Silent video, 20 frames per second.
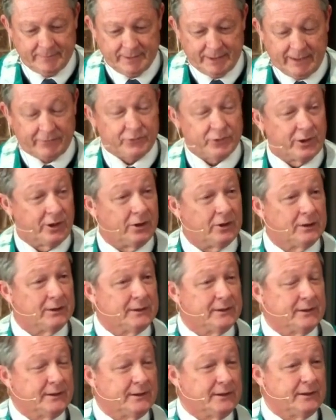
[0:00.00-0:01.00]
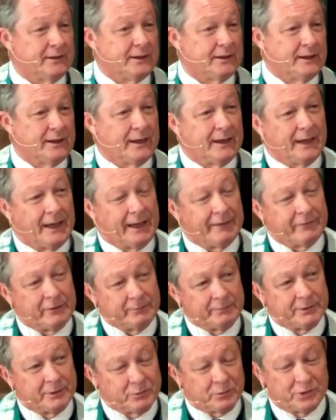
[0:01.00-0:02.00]
After all,
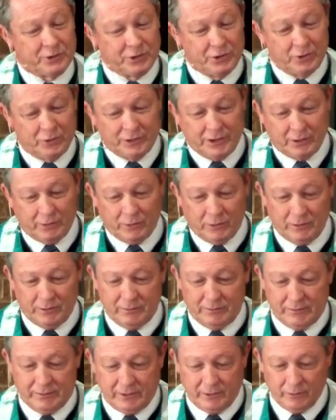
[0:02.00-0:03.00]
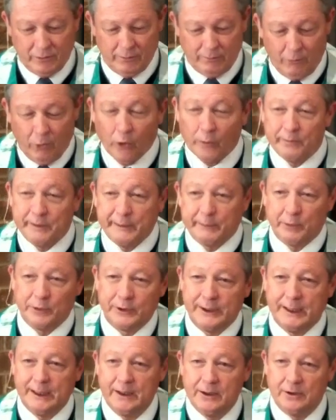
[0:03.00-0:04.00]
having been renewed, there were more people
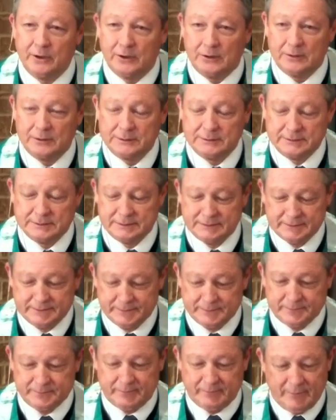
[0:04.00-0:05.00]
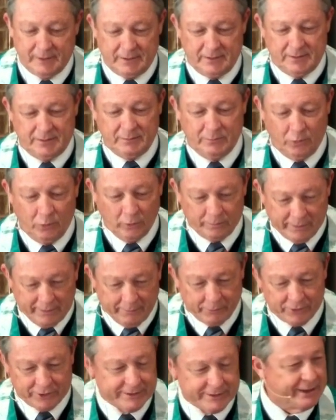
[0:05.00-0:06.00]
to heal, more
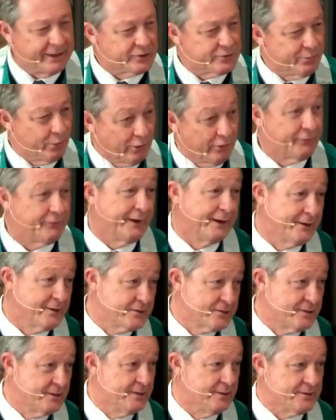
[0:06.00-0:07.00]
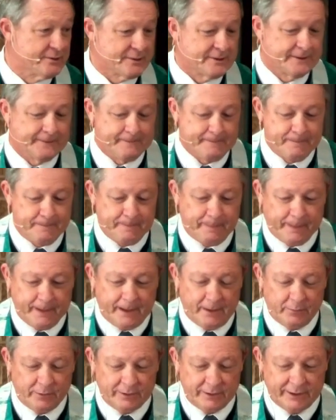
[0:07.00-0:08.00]
people to teach, more Pharisees
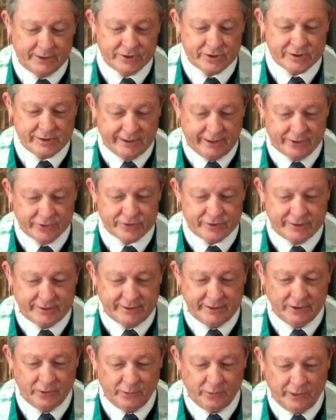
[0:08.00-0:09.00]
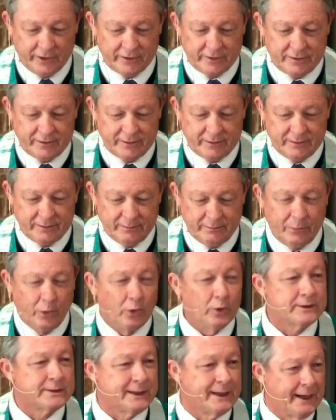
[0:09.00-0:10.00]
and religious leaders to deal with,
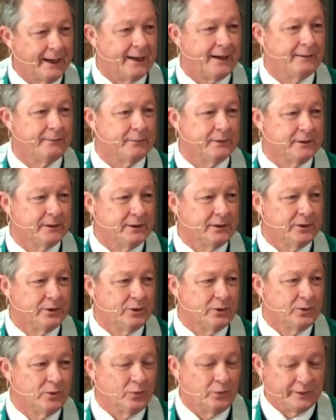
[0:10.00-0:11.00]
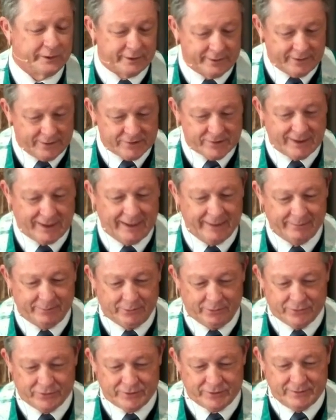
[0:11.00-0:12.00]
more time with the
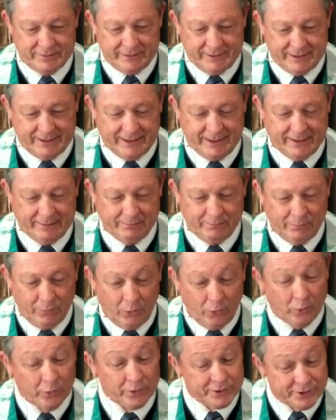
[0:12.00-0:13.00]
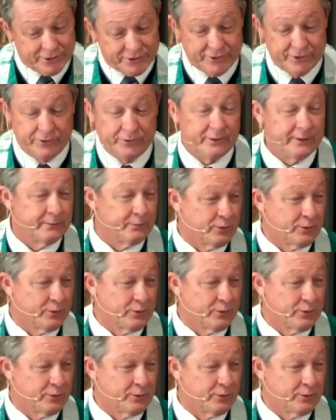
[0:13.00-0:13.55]
disciples, and more to do in